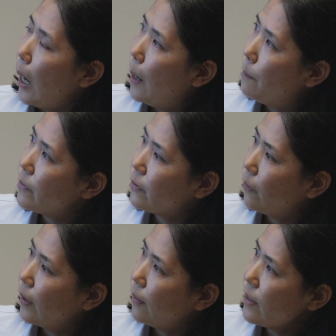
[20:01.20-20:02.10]
Um,
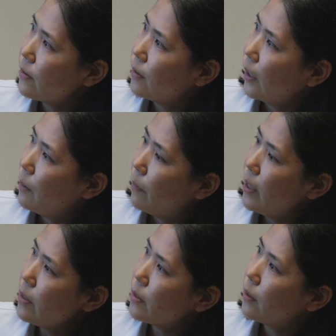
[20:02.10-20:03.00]
so in this
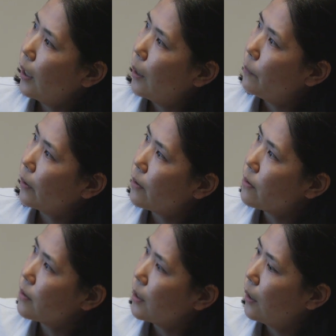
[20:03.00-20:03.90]
image, um, you can
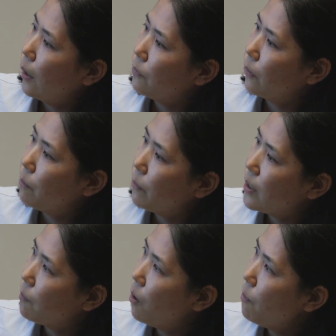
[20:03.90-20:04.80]
see uh, from
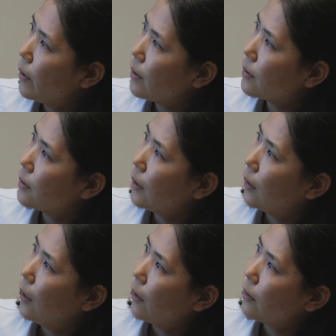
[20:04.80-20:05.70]
Peter Momber's
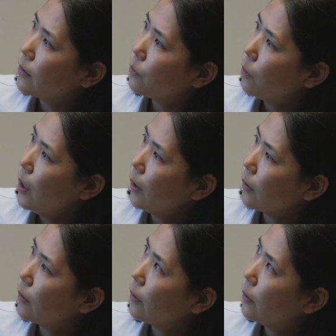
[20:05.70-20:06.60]
and others'
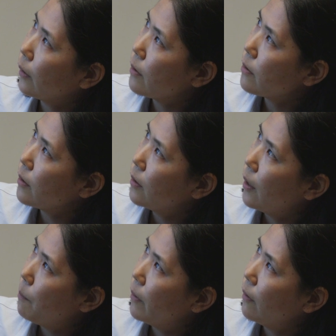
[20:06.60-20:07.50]
work, you can see
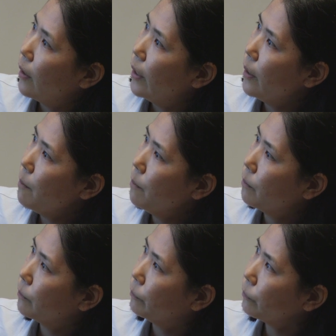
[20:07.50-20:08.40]
the epithelium,
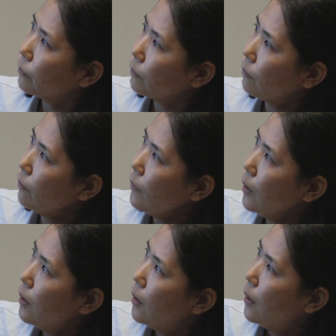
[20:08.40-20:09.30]

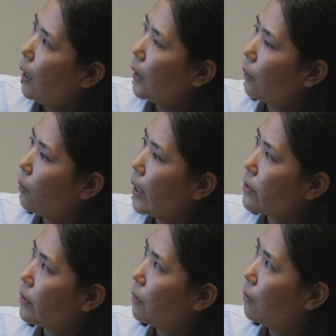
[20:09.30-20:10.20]
and in
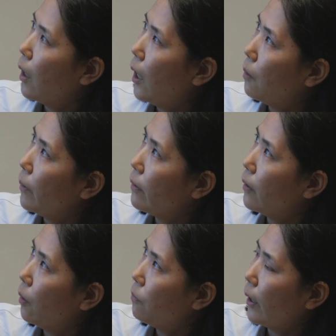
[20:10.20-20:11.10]
connection uh,
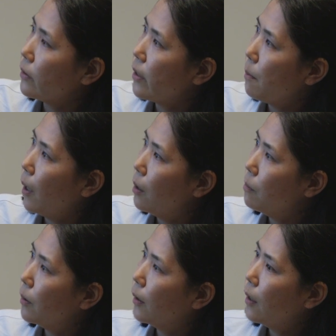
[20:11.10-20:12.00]
with the olfactory
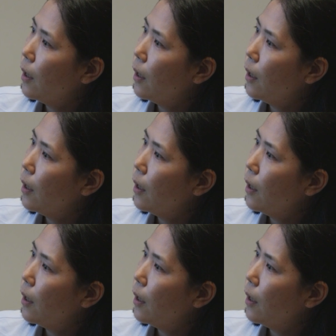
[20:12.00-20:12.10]
bulb.